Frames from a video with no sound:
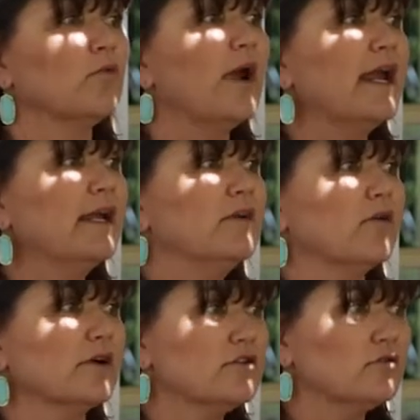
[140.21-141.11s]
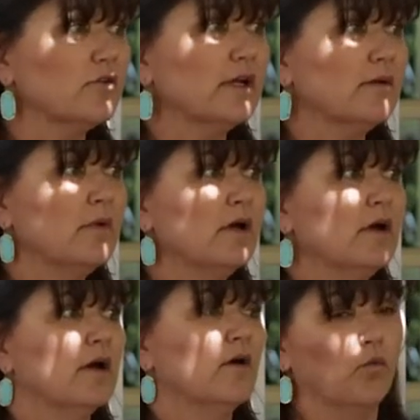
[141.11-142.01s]
rain or extreme
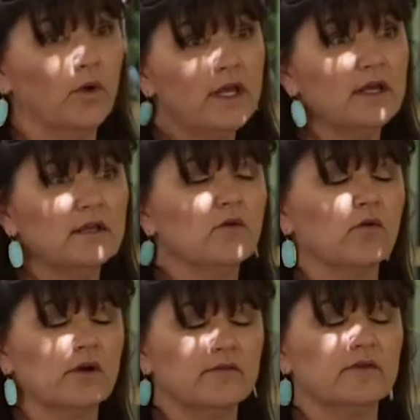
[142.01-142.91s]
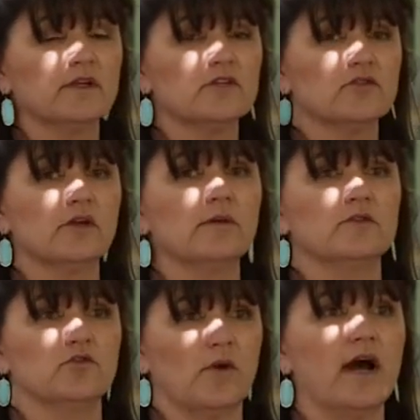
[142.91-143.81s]
wind or even extreme
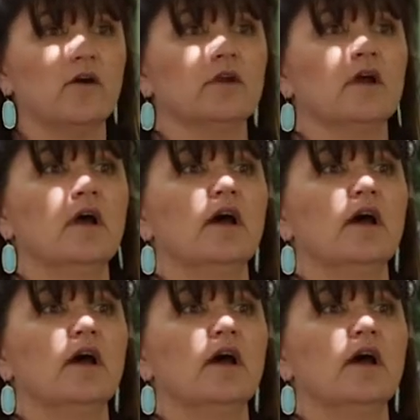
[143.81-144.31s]
drought,